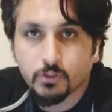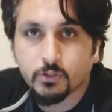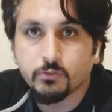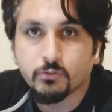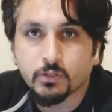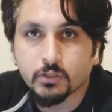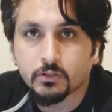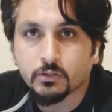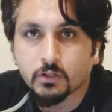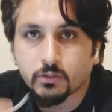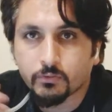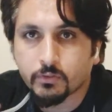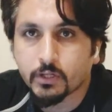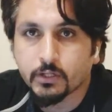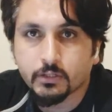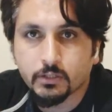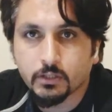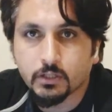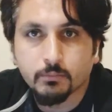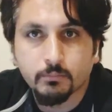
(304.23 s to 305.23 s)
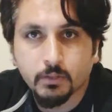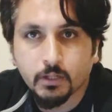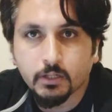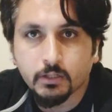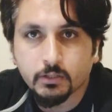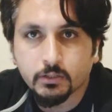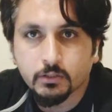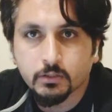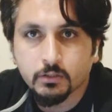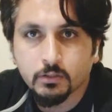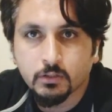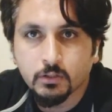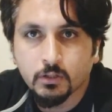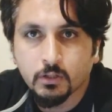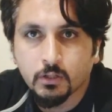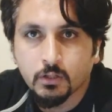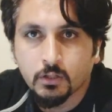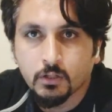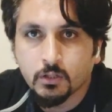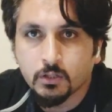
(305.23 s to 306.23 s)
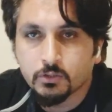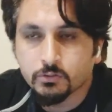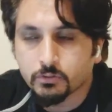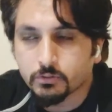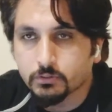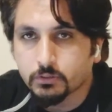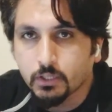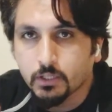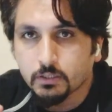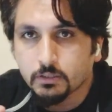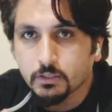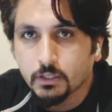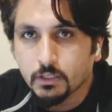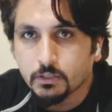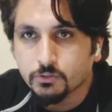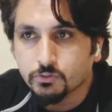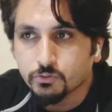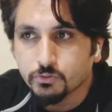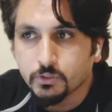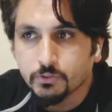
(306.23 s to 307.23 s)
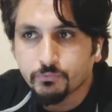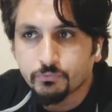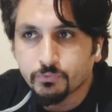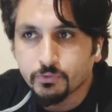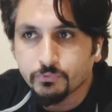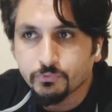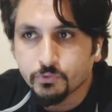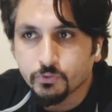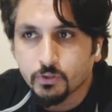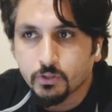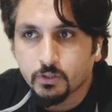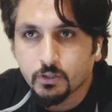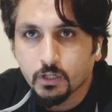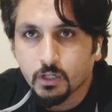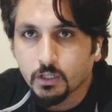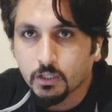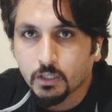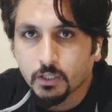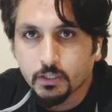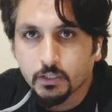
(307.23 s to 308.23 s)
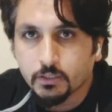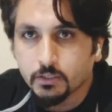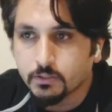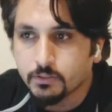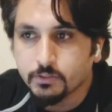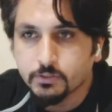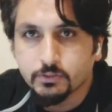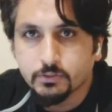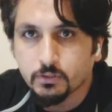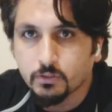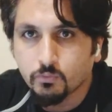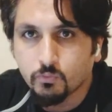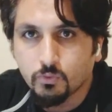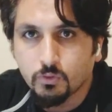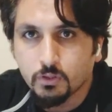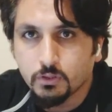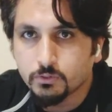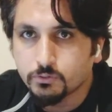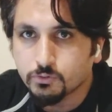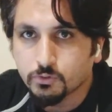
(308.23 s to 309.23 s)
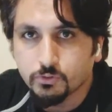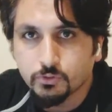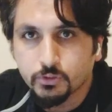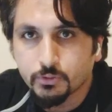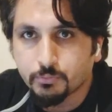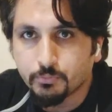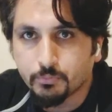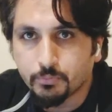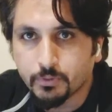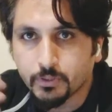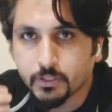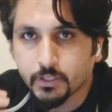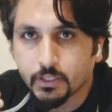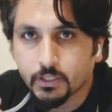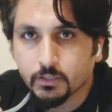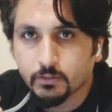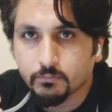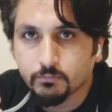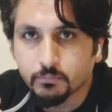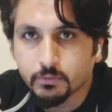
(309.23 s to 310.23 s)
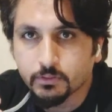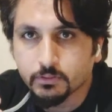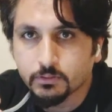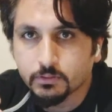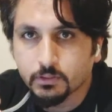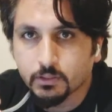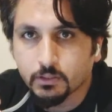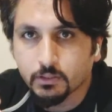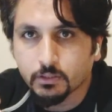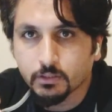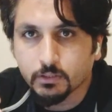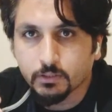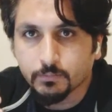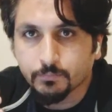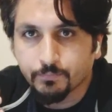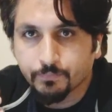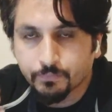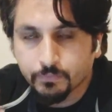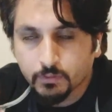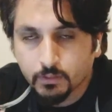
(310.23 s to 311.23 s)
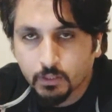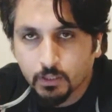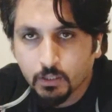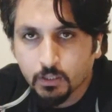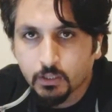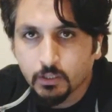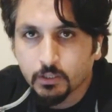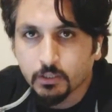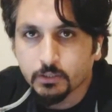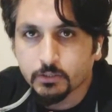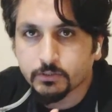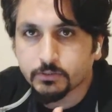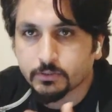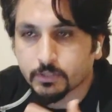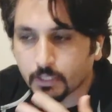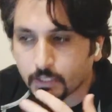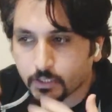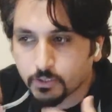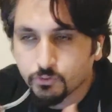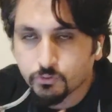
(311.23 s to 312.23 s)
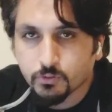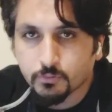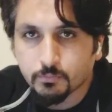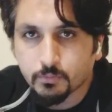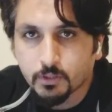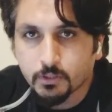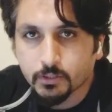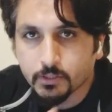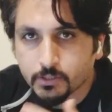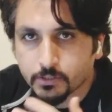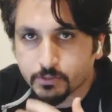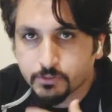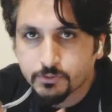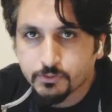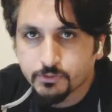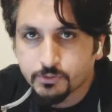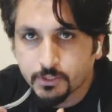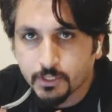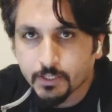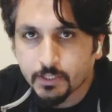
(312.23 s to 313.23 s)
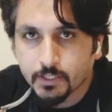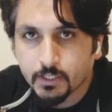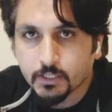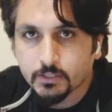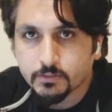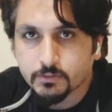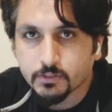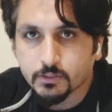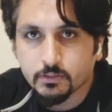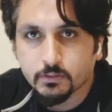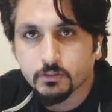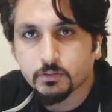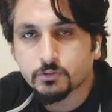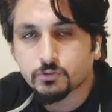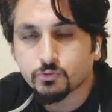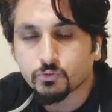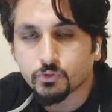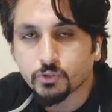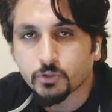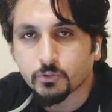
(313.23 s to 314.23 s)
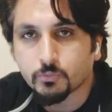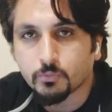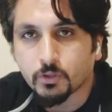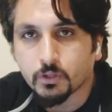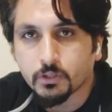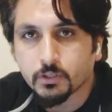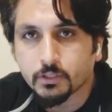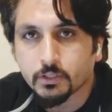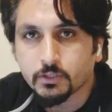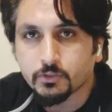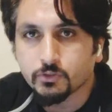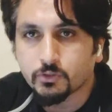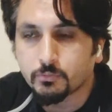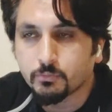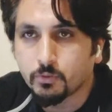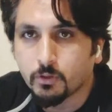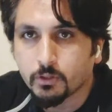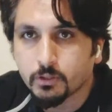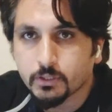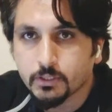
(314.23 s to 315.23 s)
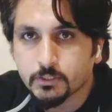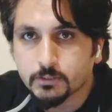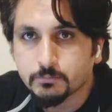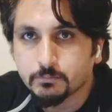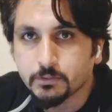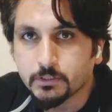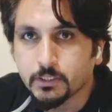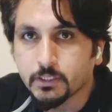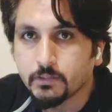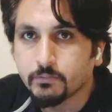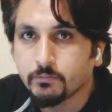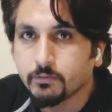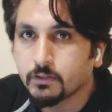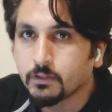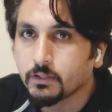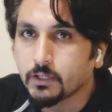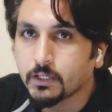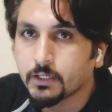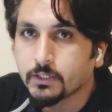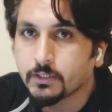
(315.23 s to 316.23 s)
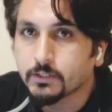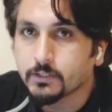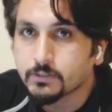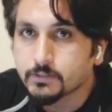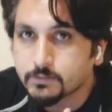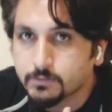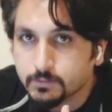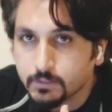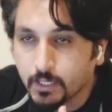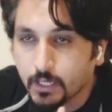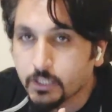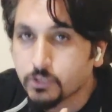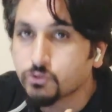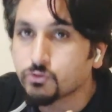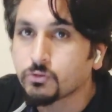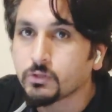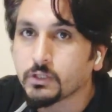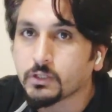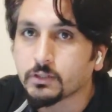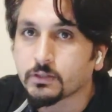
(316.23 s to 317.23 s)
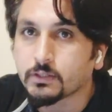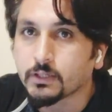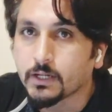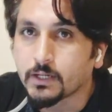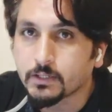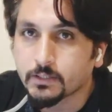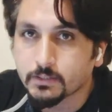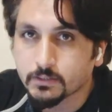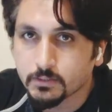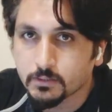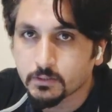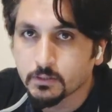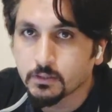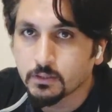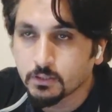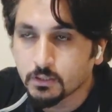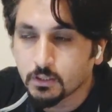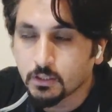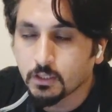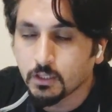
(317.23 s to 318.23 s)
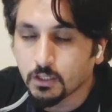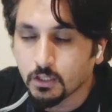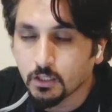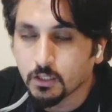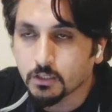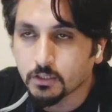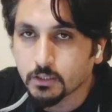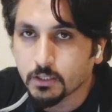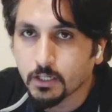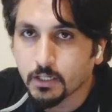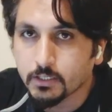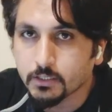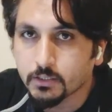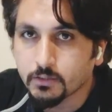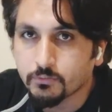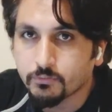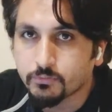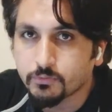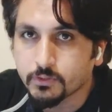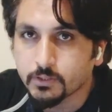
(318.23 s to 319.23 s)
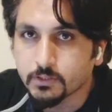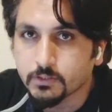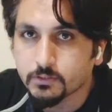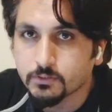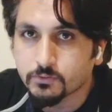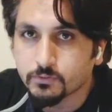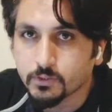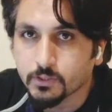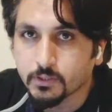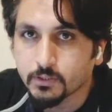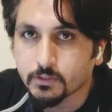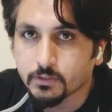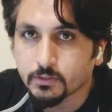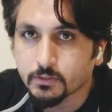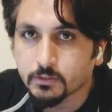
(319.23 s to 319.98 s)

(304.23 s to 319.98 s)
doing or riding a bike. So it's like that. So if you are like in a digital world, so your brain basically is telling your body, you're sending a signals to your body, and your body is behaving like it is actually in that kind of real state.